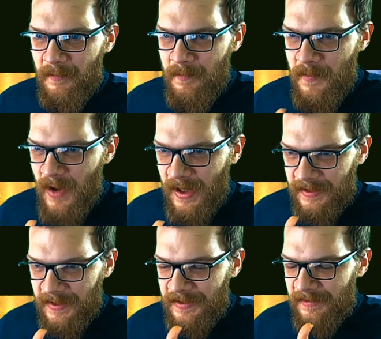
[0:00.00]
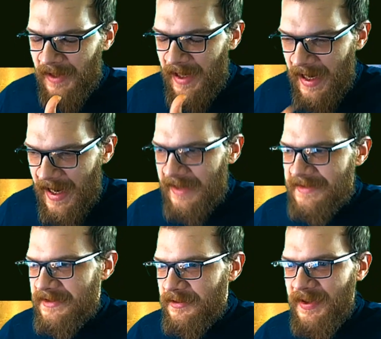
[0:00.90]
But it
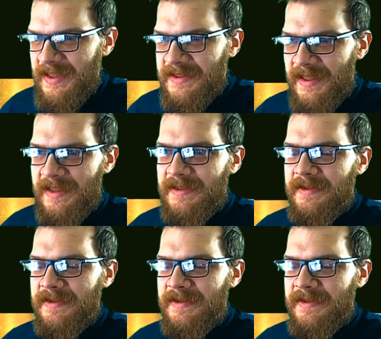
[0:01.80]
has to be said